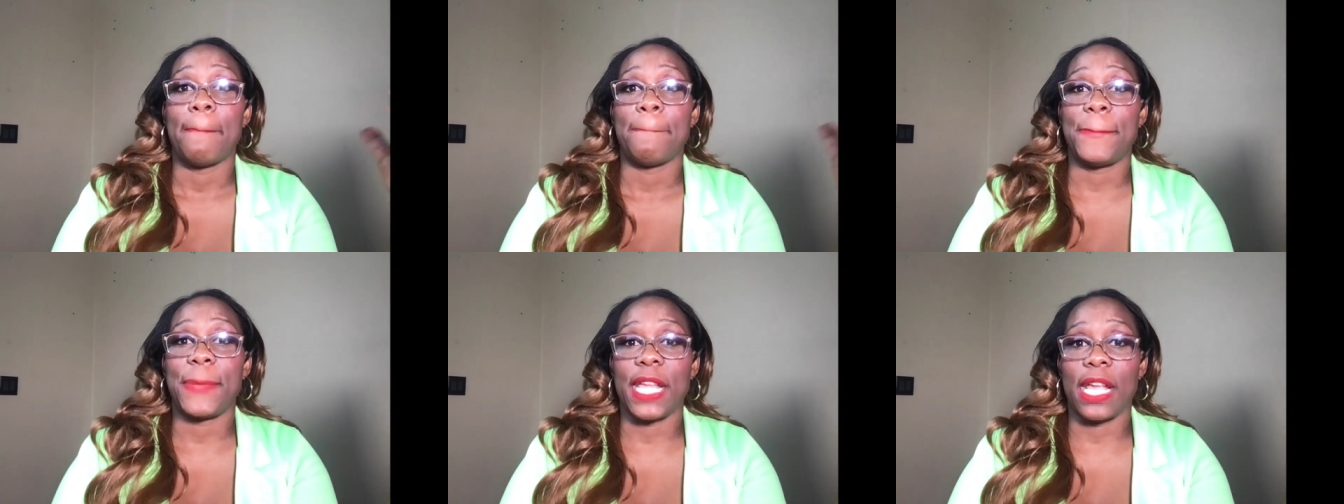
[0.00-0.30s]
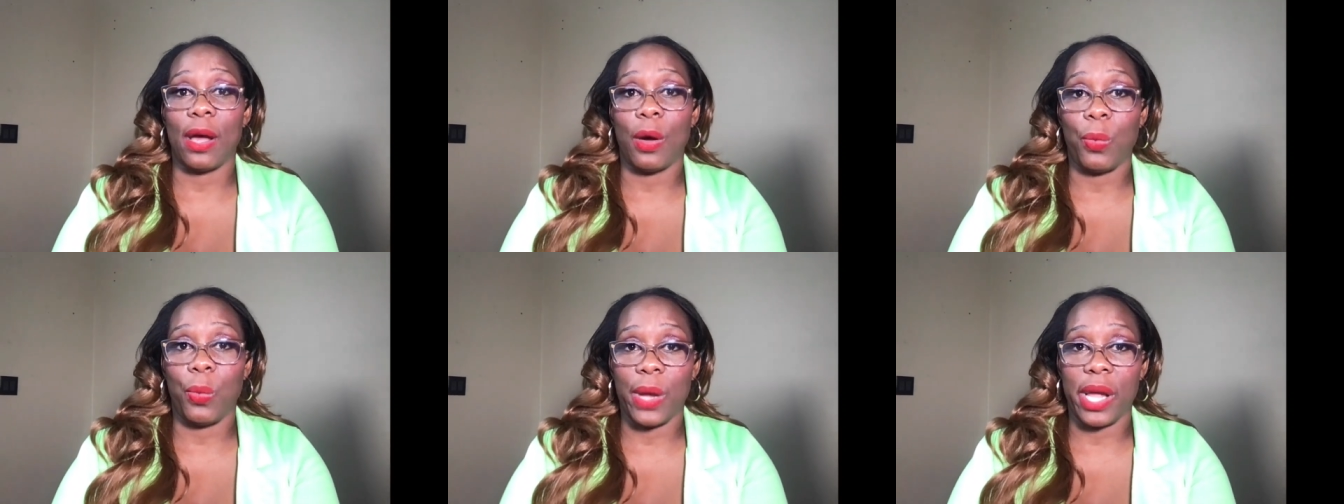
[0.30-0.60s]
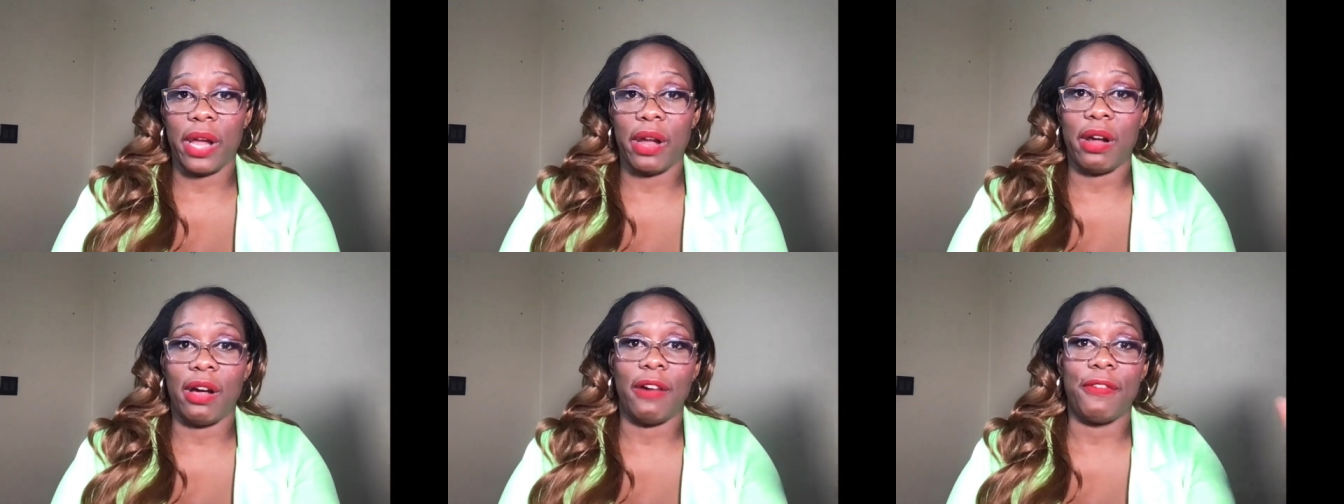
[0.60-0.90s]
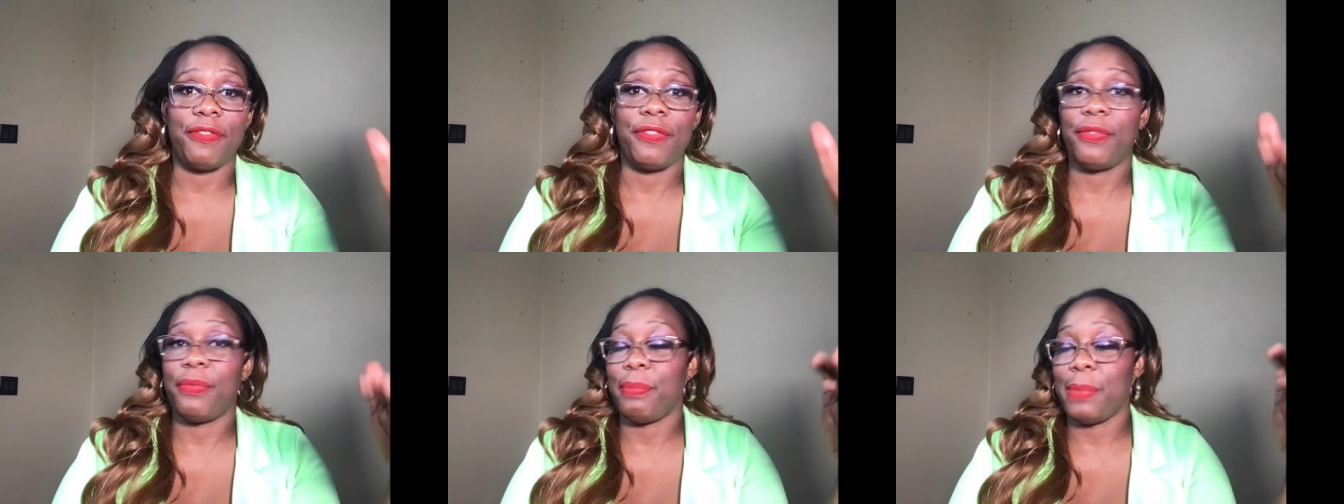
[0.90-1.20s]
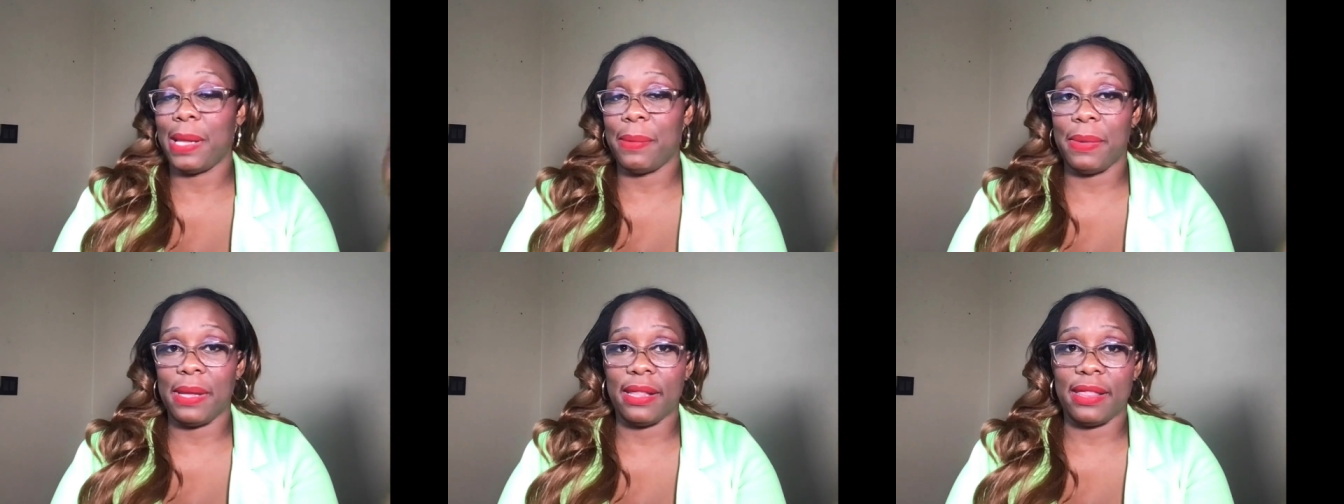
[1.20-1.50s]
be aware of
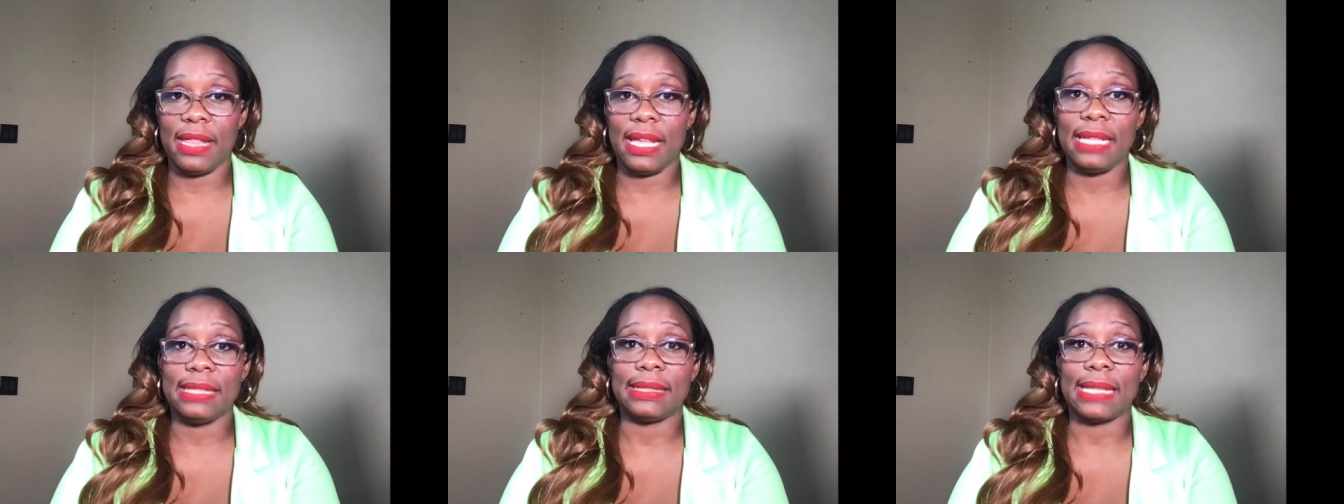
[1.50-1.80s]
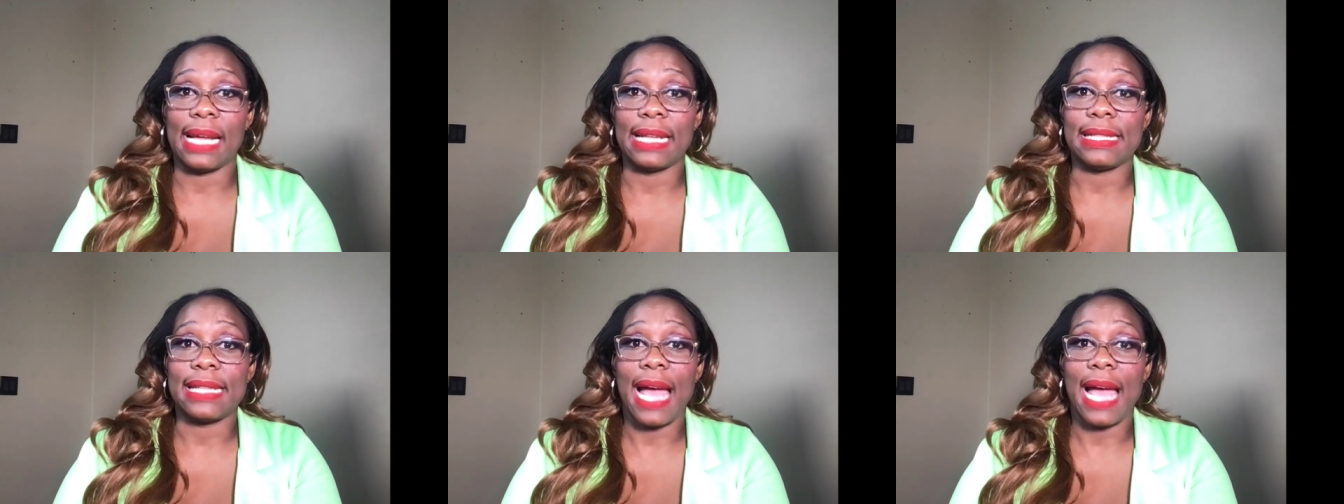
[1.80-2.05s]
maybe things like